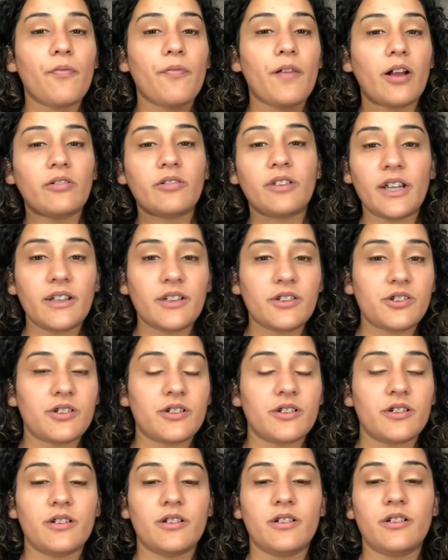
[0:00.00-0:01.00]

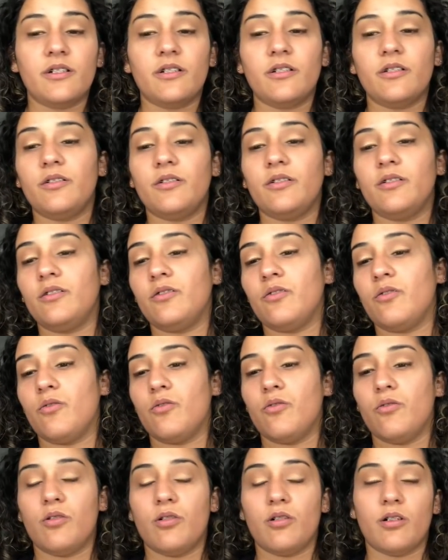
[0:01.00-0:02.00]
foundation
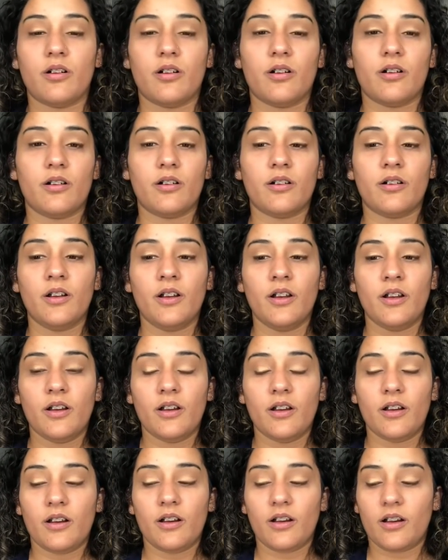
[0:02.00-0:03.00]
or
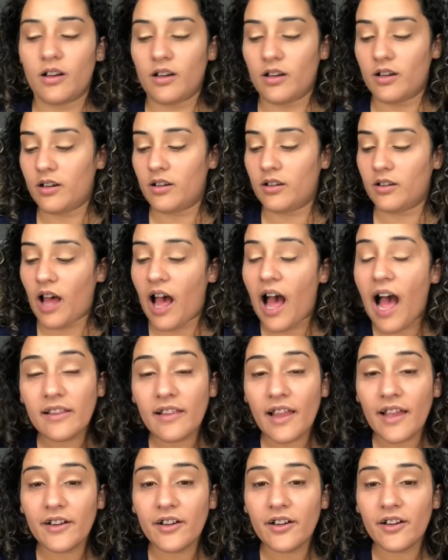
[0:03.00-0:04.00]

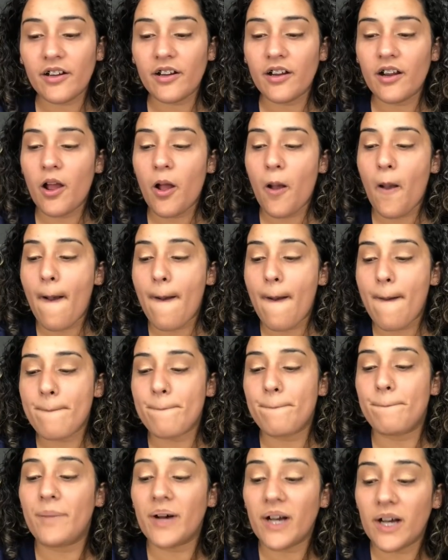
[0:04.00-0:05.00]
highlighter,
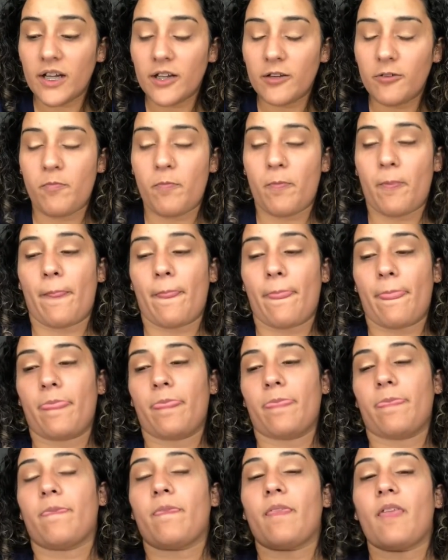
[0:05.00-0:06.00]
but
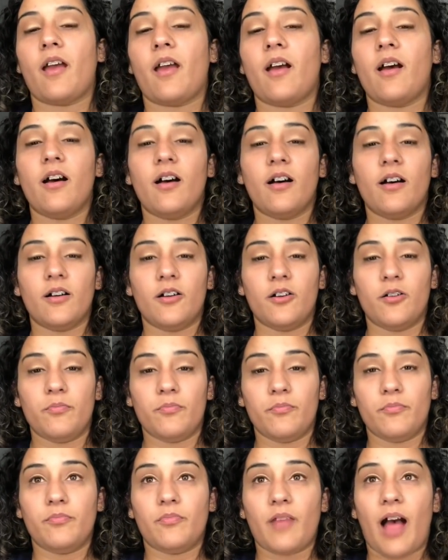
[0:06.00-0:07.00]

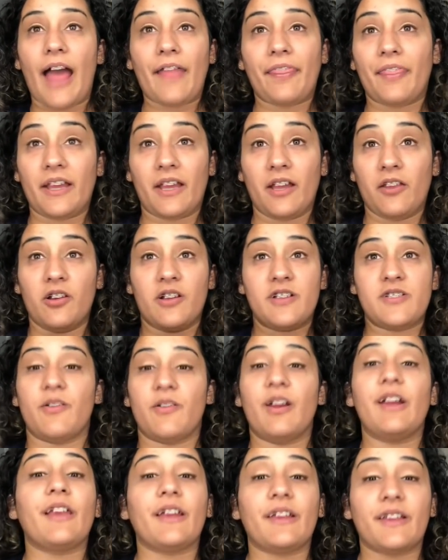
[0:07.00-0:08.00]
I think it looks
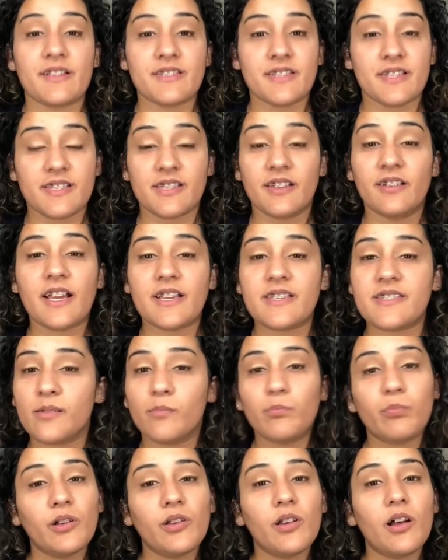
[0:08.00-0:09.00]
great like this. It's a nice
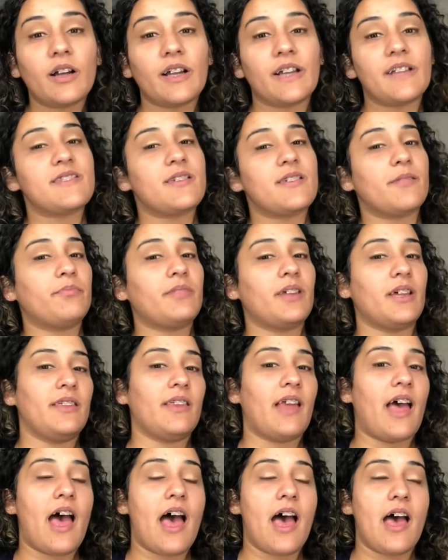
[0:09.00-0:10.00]
simple look. It's
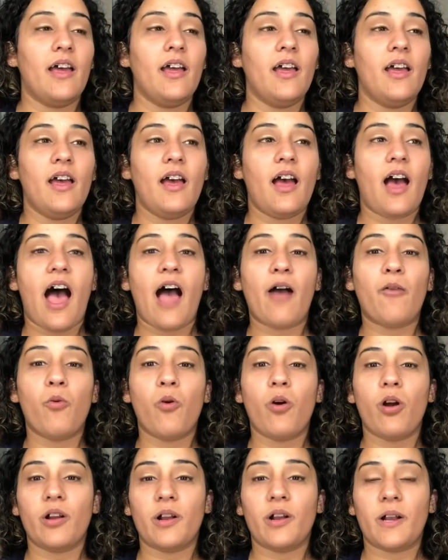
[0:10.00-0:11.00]
something that I
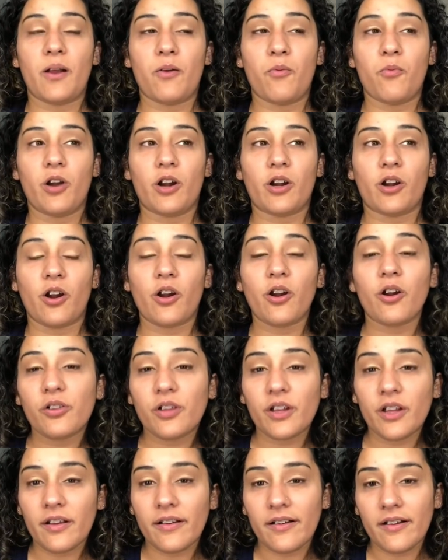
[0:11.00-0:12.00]
wore to work
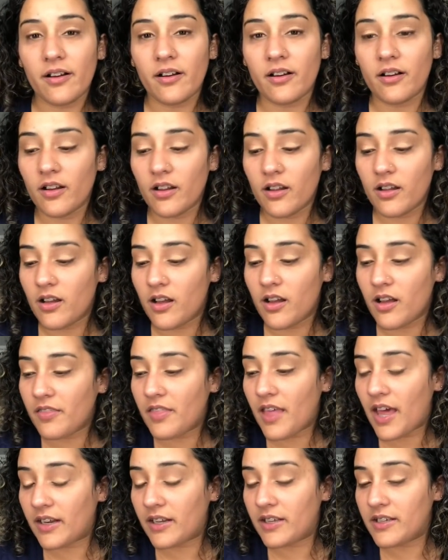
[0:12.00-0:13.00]
earlier.
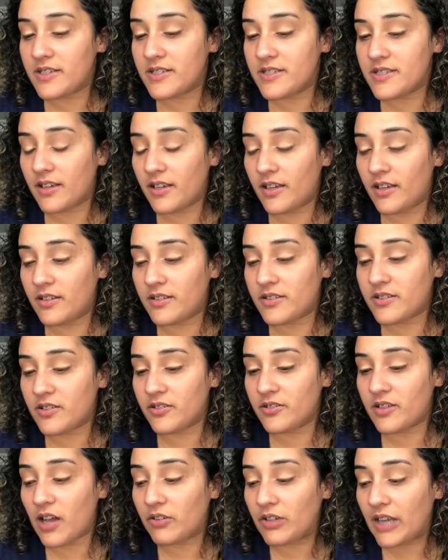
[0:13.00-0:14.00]
It
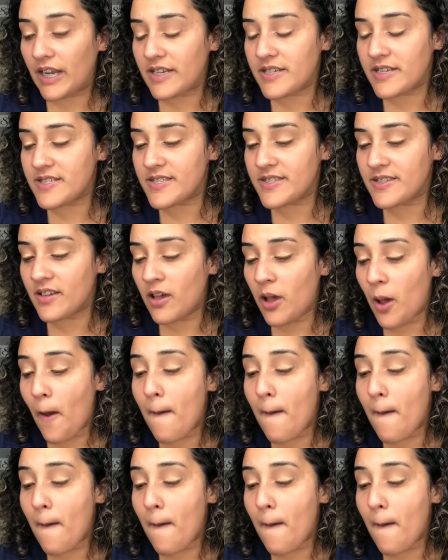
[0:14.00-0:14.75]
turned out nice.